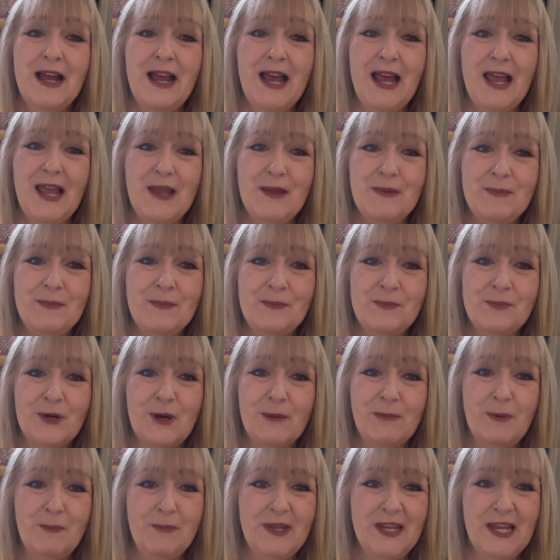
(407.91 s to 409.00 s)
Um,
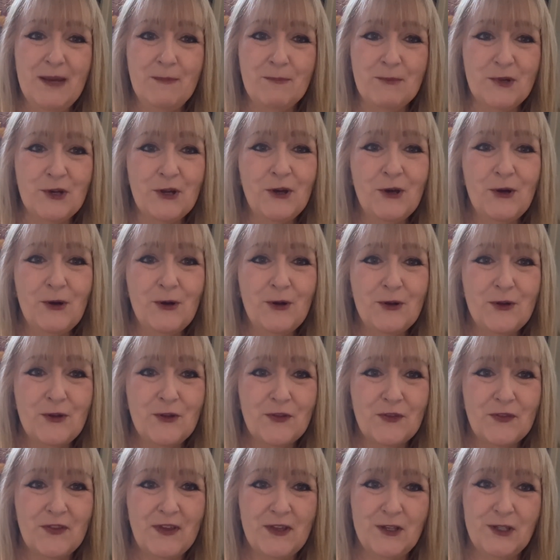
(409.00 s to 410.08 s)
probably up north,
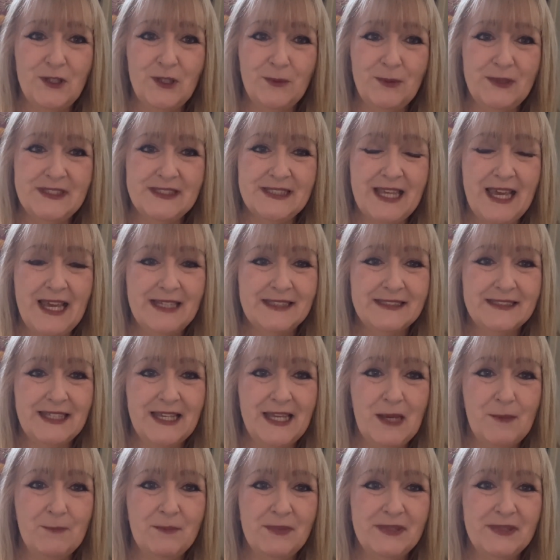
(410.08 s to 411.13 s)
they always get it.